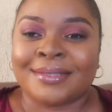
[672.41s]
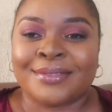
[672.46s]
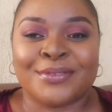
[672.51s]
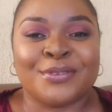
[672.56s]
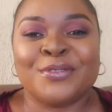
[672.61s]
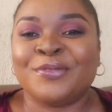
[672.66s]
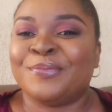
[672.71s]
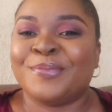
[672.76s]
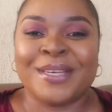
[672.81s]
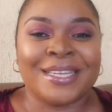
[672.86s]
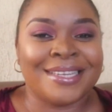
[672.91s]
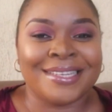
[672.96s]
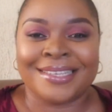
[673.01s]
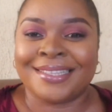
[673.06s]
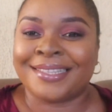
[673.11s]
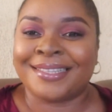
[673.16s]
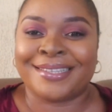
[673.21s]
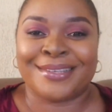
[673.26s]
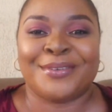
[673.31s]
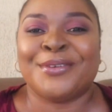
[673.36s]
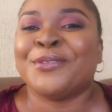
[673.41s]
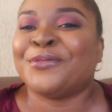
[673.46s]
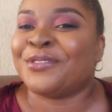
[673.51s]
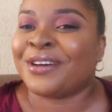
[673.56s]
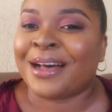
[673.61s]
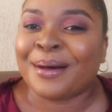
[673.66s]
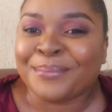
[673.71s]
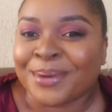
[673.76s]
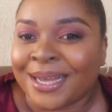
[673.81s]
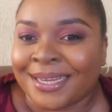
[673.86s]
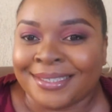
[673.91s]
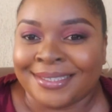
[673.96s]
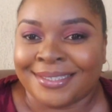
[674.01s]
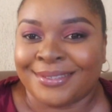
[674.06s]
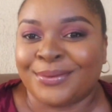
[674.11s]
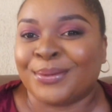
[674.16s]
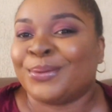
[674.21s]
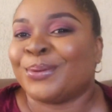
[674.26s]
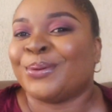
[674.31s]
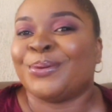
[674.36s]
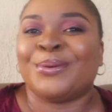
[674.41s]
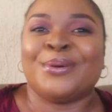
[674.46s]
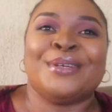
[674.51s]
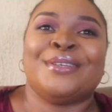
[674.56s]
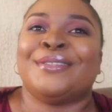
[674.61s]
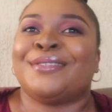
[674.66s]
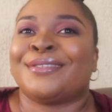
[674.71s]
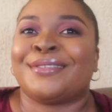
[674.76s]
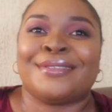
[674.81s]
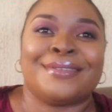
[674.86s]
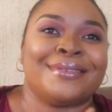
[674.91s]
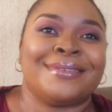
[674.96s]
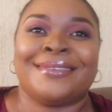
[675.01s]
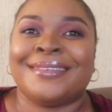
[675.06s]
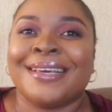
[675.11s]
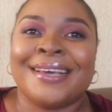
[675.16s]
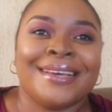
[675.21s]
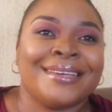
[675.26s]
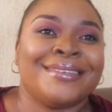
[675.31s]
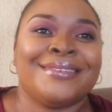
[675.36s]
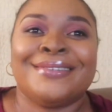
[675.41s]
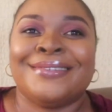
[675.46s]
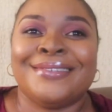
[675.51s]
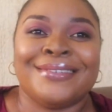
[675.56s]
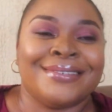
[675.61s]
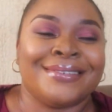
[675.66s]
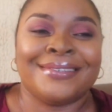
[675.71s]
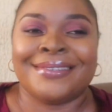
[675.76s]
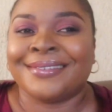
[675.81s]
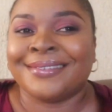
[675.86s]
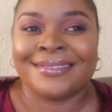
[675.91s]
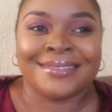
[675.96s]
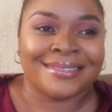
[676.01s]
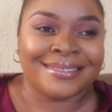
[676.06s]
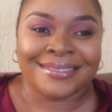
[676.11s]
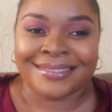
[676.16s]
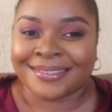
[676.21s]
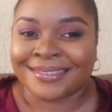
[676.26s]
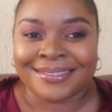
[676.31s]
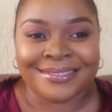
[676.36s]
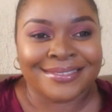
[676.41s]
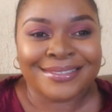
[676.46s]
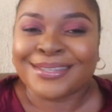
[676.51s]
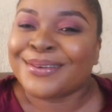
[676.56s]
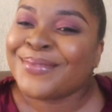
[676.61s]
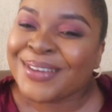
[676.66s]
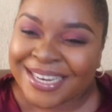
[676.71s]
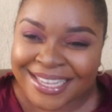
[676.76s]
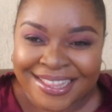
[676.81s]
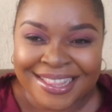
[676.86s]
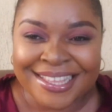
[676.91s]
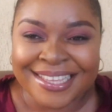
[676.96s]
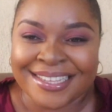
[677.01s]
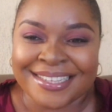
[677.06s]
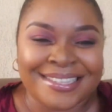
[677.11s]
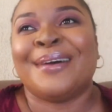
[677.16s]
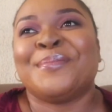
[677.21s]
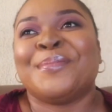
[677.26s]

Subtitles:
You've made it, you've hammered, you're not going to, you know, so many things.